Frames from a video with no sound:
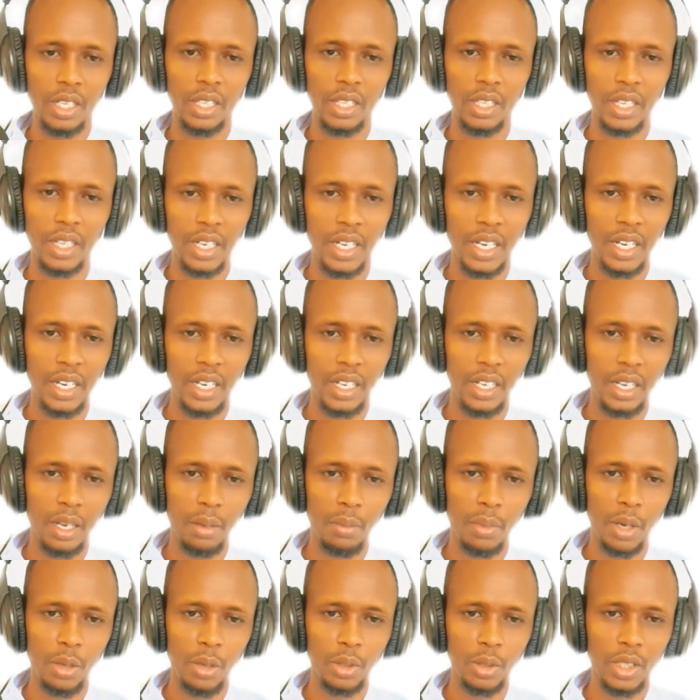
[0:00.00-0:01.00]
the carrying
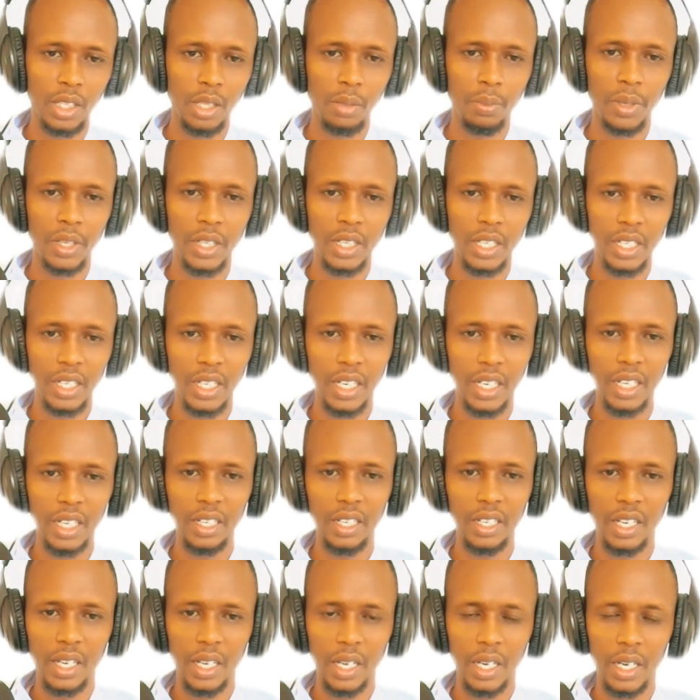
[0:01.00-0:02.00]
amount at the beginning and
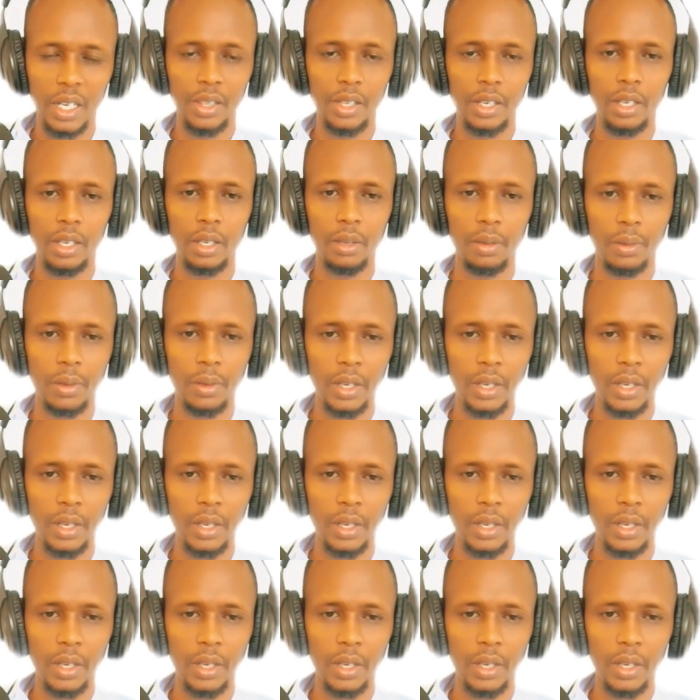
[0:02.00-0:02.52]
at the